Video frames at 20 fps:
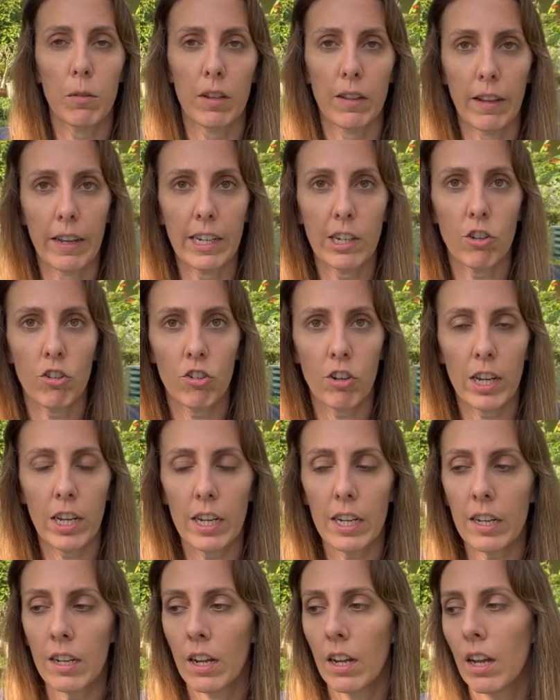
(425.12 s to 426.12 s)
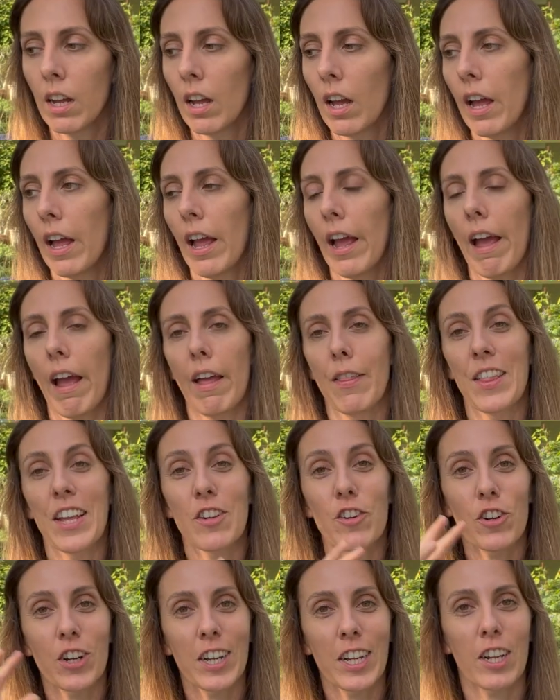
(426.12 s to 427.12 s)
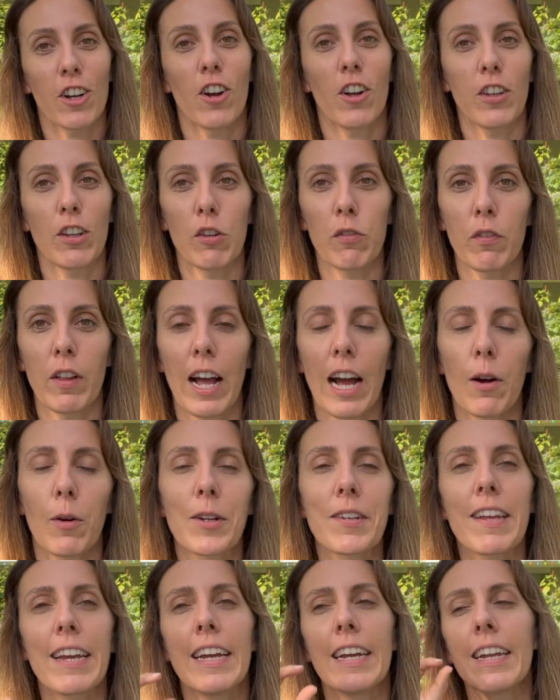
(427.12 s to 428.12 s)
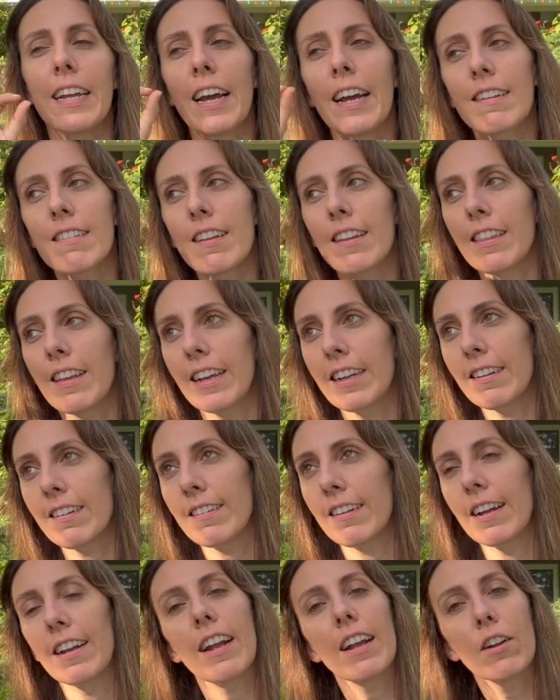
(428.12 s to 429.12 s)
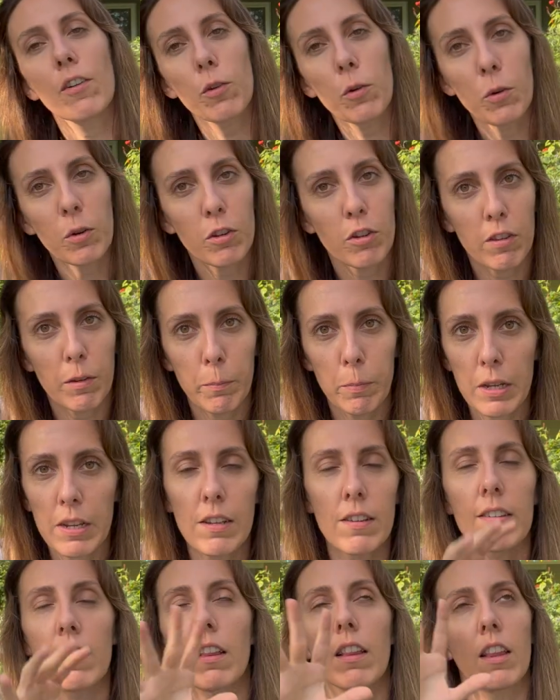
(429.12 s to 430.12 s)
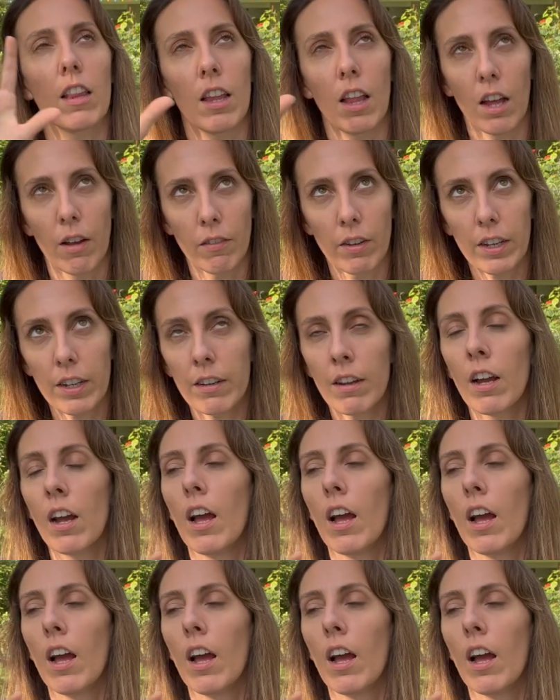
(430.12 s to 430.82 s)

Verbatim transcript: to light shade. And then you're going to get all these flowers and it has a light scent. And of course the bees love it.